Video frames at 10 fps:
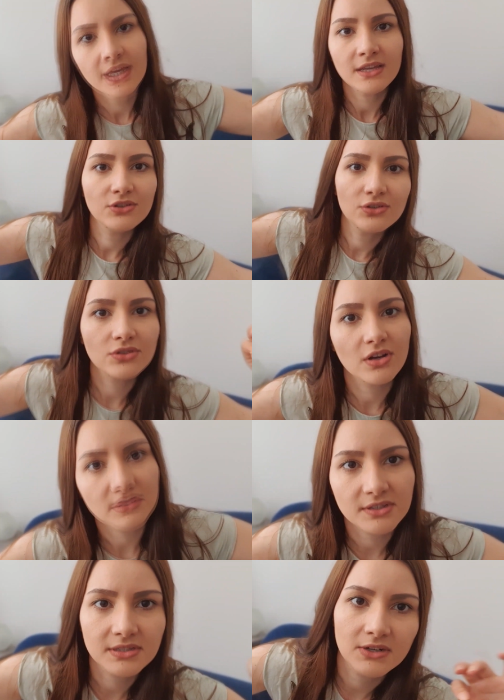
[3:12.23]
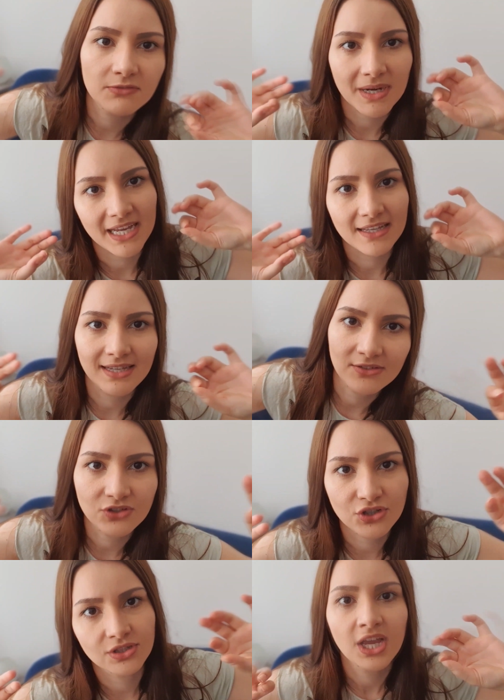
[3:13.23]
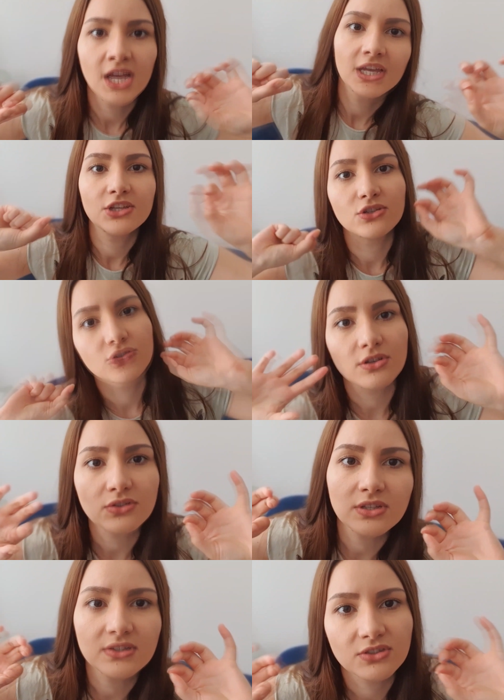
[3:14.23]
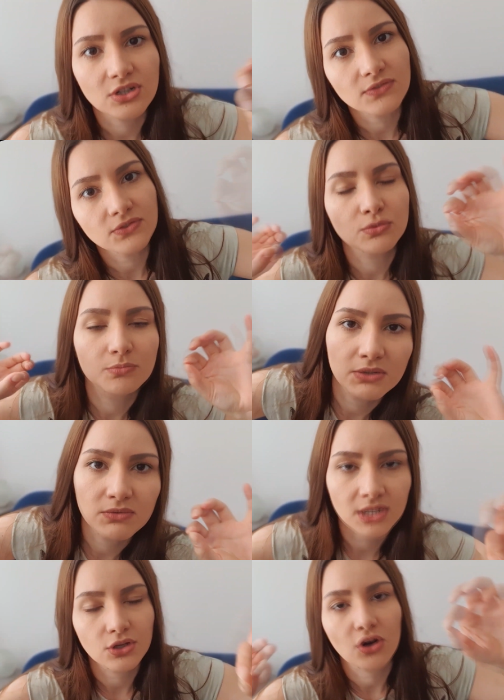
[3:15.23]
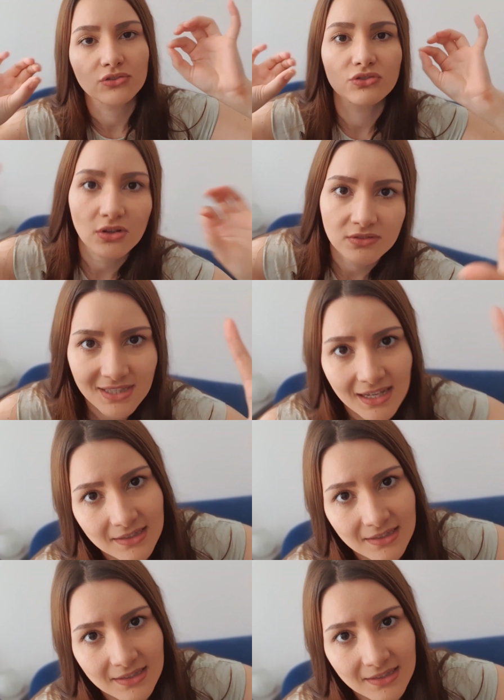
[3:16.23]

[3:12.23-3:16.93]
you don't deserve my attention. You don't deserve to be run on long side